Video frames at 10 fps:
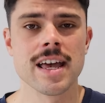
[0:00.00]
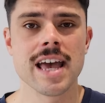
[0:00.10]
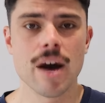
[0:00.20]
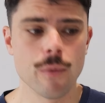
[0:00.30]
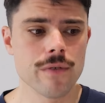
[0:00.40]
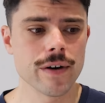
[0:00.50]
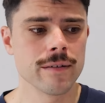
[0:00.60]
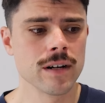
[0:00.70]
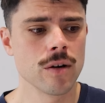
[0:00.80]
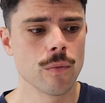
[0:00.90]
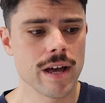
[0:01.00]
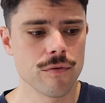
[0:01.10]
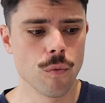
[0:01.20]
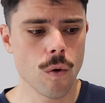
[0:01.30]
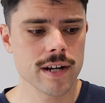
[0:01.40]
However, we
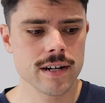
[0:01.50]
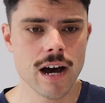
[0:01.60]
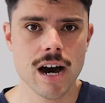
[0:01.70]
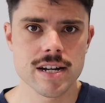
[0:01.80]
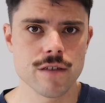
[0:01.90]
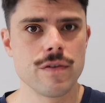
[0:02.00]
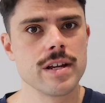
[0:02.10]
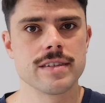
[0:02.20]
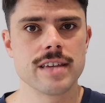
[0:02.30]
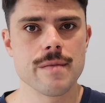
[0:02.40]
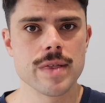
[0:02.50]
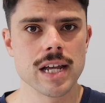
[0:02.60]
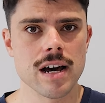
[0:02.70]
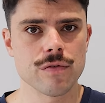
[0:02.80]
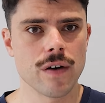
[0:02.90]
have one undefeated team in the
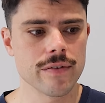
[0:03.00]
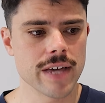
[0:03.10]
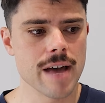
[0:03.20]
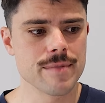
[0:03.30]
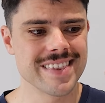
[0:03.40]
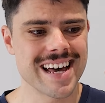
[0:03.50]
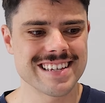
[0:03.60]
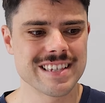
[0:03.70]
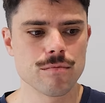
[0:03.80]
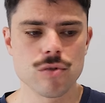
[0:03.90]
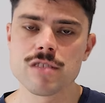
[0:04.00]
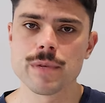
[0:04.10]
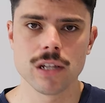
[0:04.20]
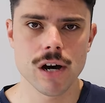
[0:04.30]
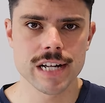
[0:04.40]
last five games, and that is the
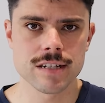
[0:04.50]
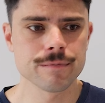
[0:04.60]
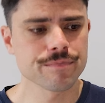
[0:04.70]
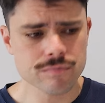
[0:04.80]
Brisbane Lions,